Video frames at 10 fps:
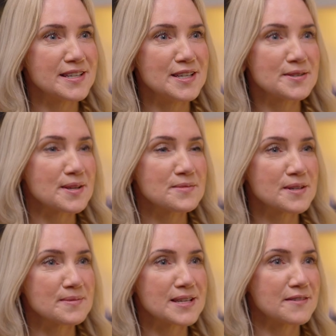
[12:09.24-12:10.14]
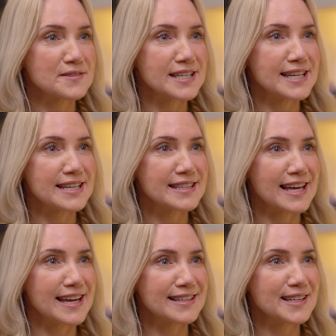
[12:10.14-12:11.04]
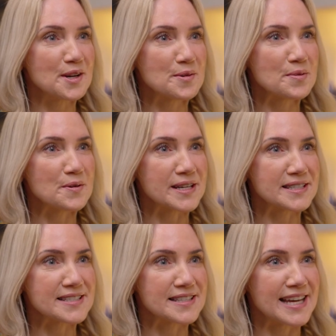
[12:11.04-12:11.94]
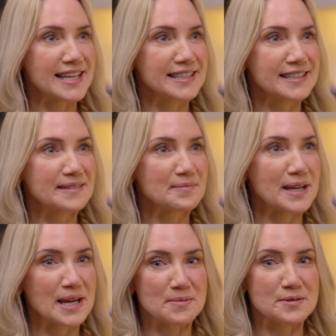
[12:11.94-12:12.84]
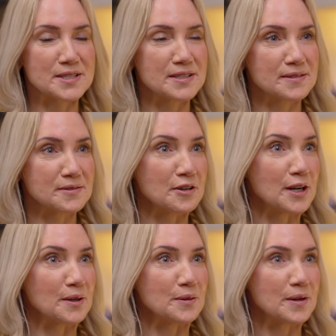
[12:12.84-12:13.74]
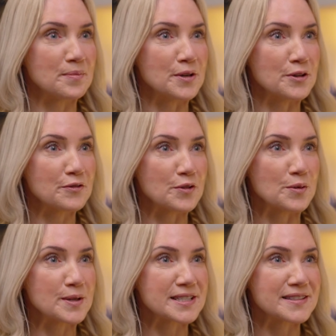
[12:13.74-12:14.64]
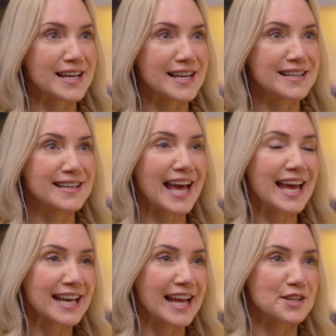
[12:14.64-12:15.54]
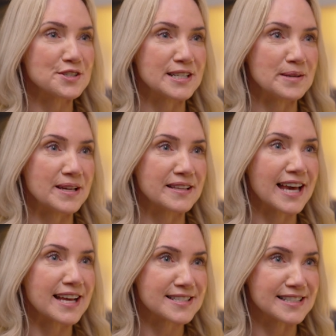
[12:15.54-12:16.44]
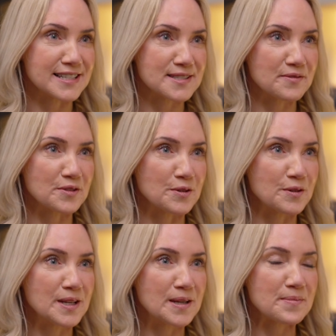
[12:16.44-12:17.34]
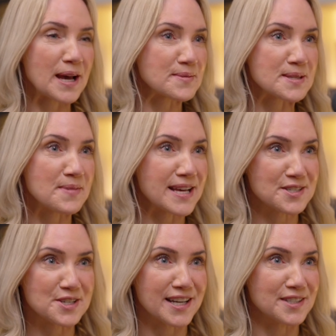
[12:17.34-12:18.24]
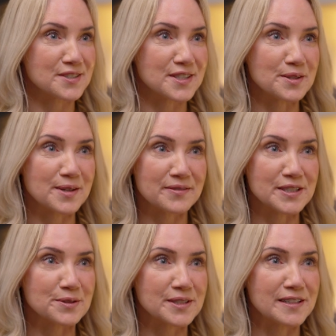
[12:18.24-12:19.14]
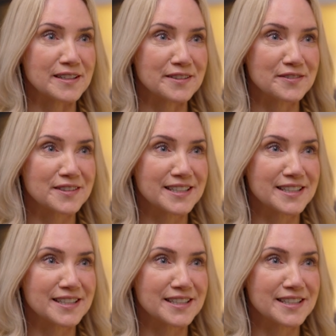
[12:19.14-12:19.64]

you sometimes have to hit that low point to then be able to grow and move forward. And they can actually be a catalyst for perhaps the best change that you'll have in your life.